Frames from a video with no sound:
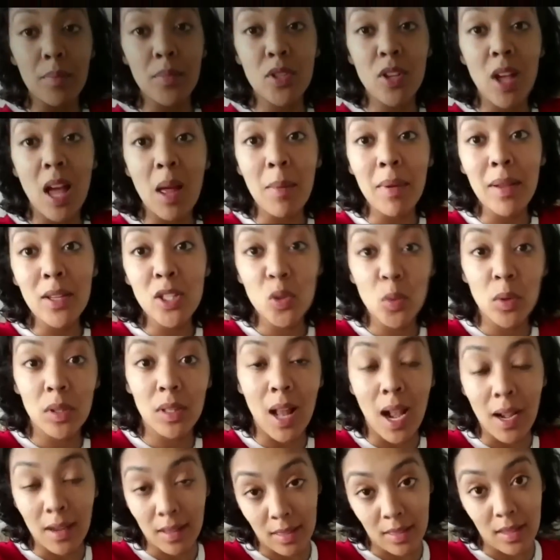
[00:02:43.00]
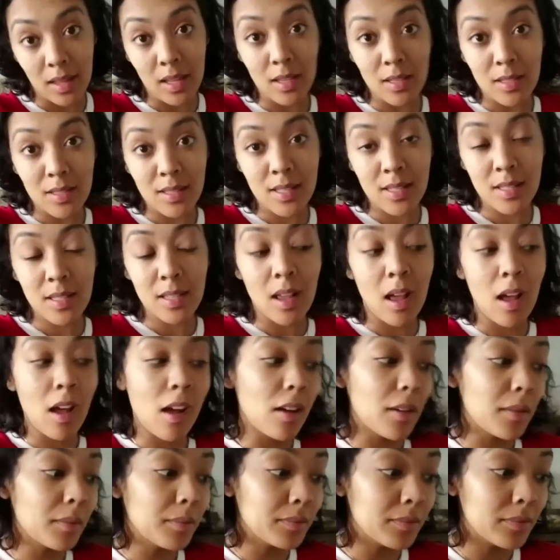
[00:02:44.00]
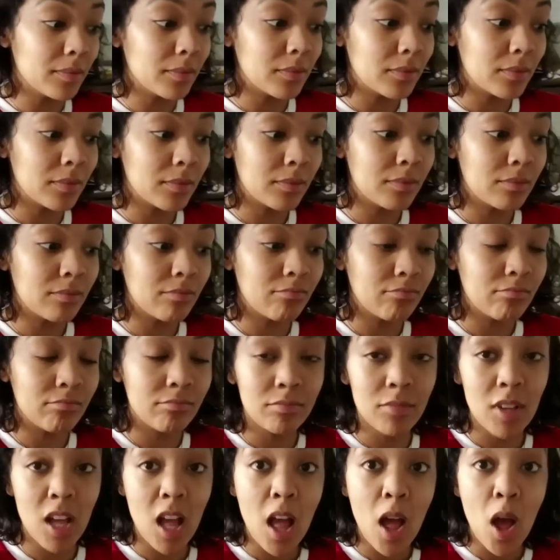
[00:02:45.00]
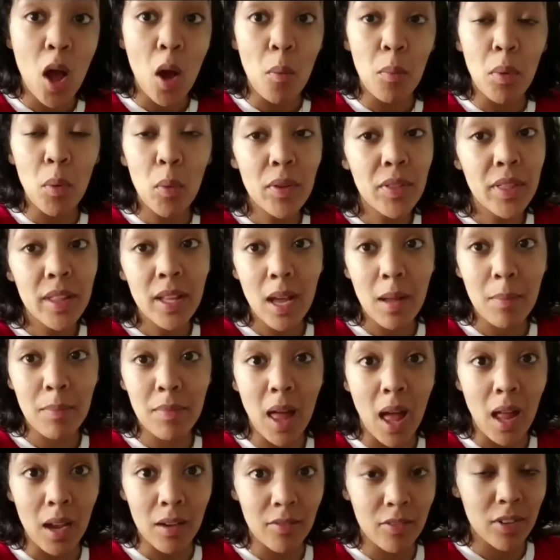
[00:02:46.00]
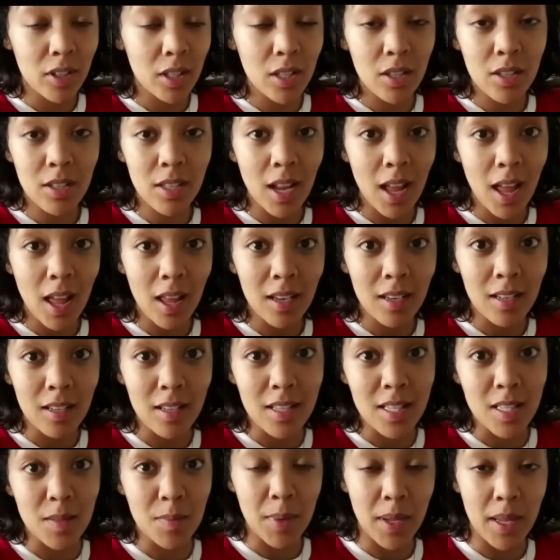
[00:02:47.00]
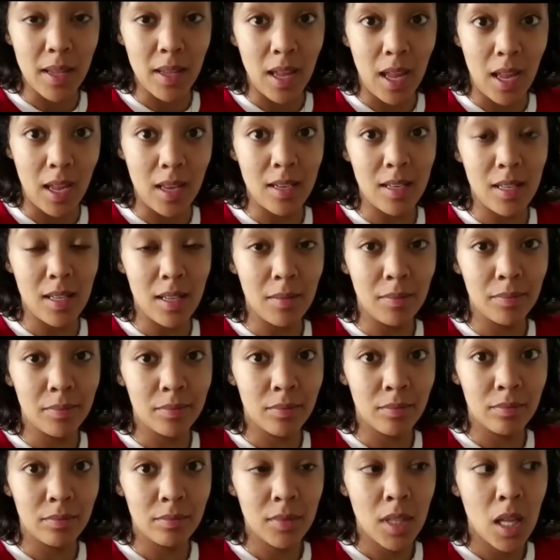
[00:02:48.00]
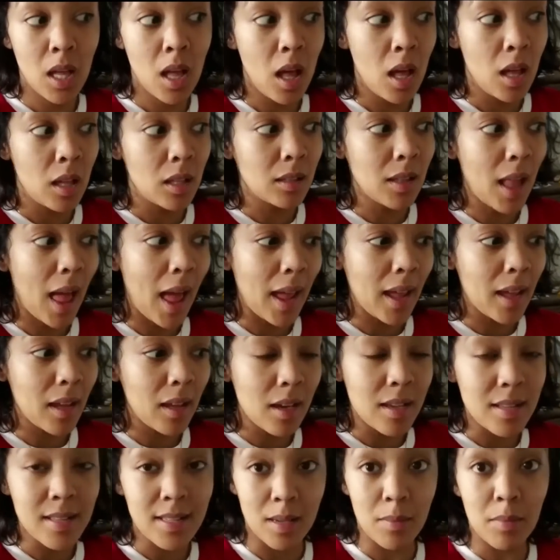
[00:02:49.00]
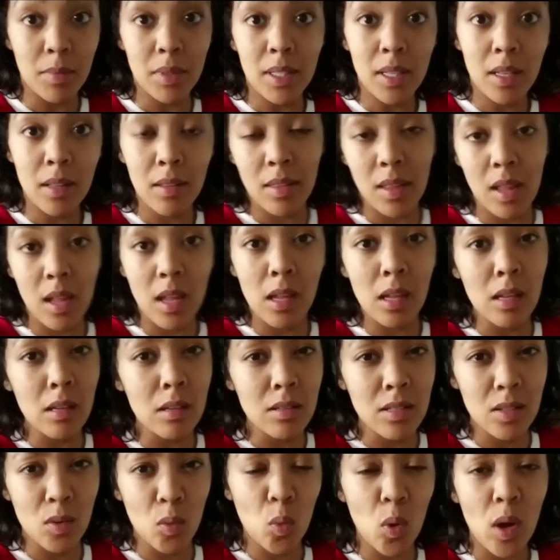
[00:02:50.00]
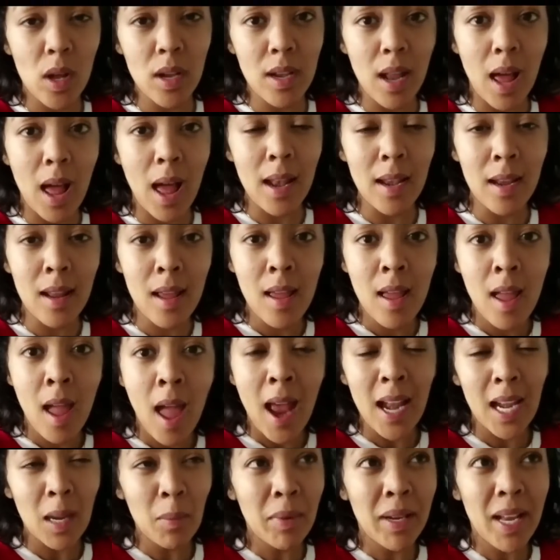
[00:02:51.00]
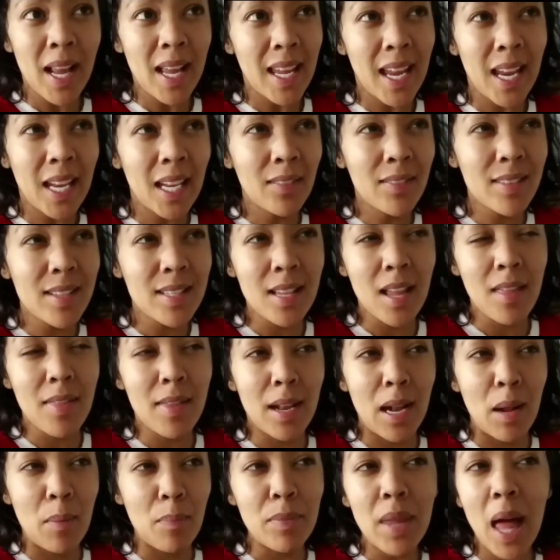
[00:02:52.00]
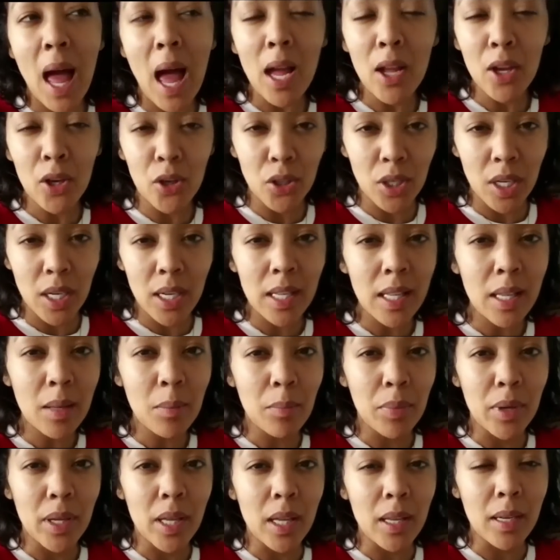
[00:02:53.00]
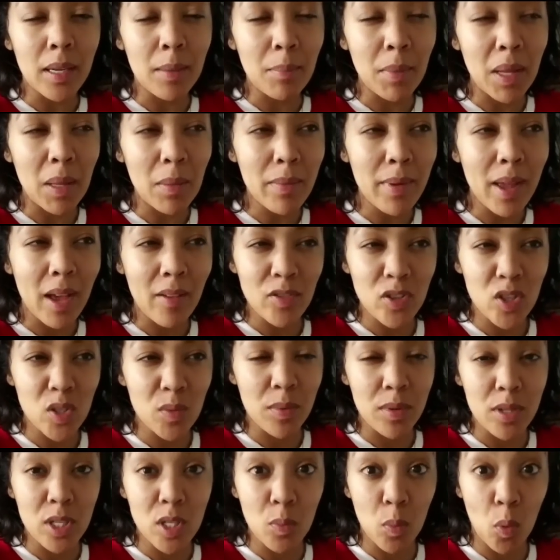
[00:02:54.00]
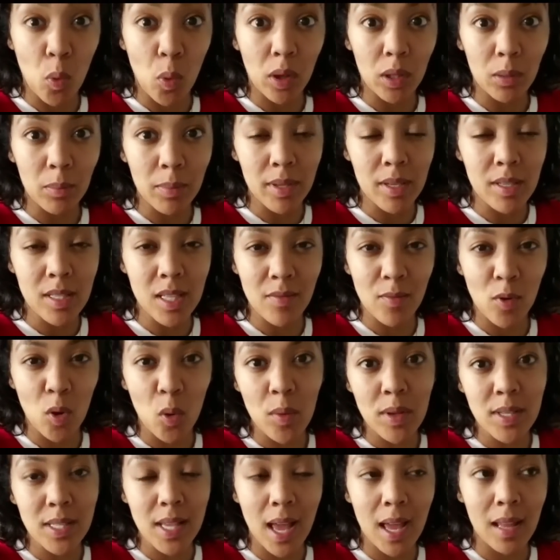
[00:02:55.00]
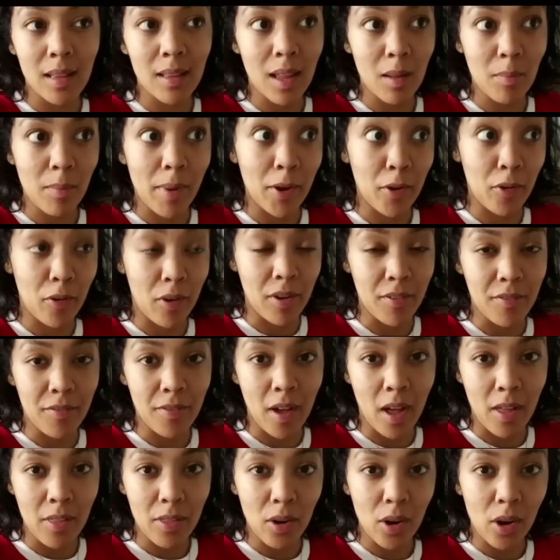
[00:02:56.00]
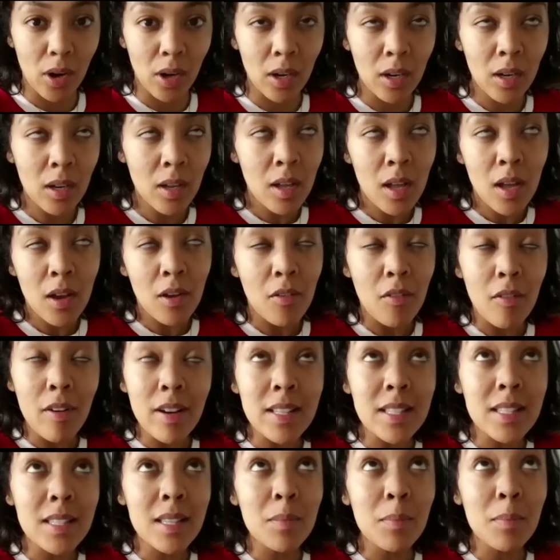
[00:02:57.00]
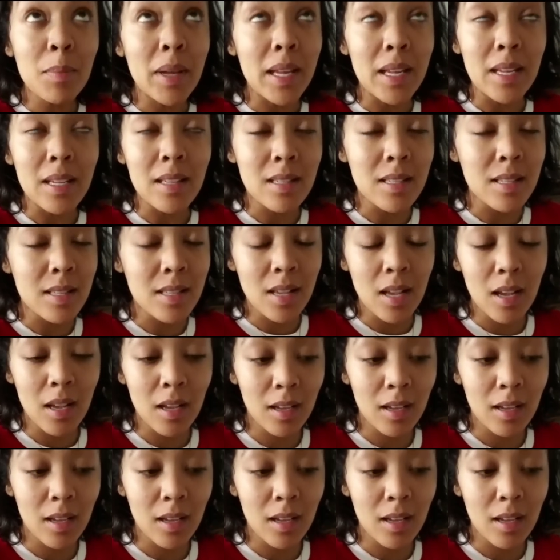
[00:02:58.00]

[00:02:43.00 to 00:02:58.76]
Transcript: so I may do a lot of things, but one thing I'm not really good at is being handy, like assembling things and whatnot. And I mean, I can't even say that I'm not good at it, but maybe I've just been spoiled because I've always had like my grandfather, rest in peace,